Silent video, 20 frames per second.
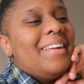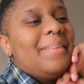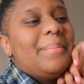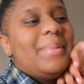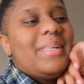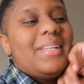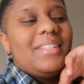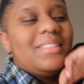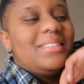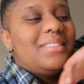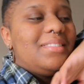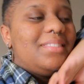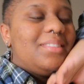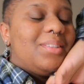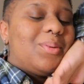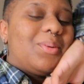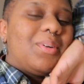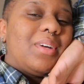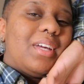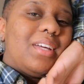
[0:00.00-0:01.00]
But it's
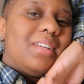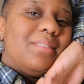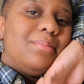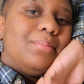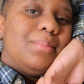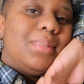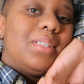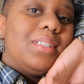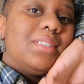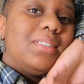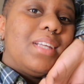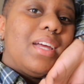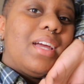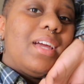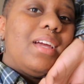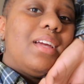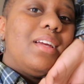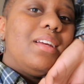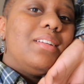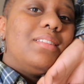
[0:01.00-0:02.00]
okay because
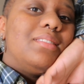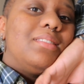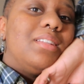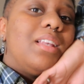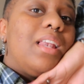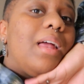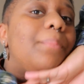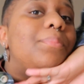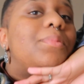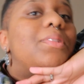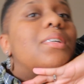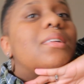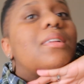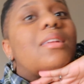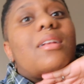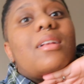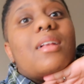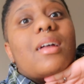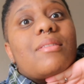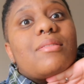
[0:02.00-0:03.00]
I slept
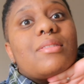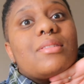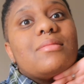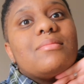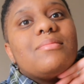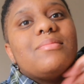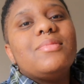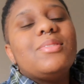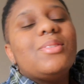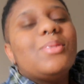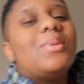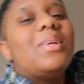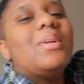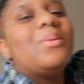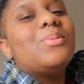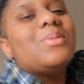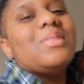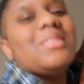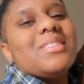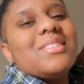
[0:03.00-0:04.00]
till 11. So
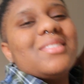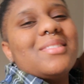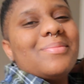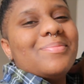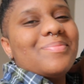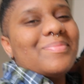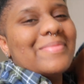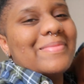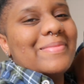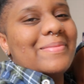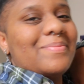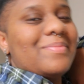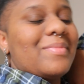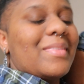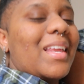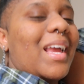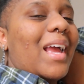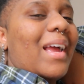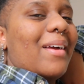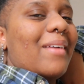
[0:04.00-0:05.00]
that was
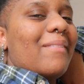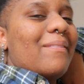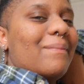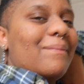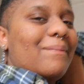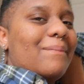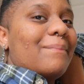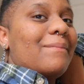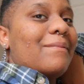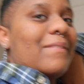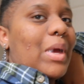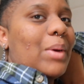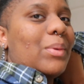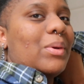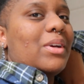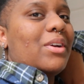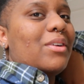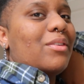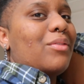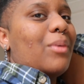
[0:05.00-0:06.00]

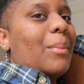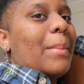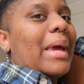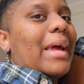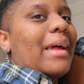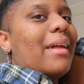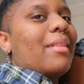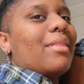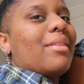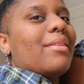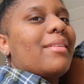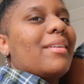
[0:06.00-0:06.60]
very good for my health.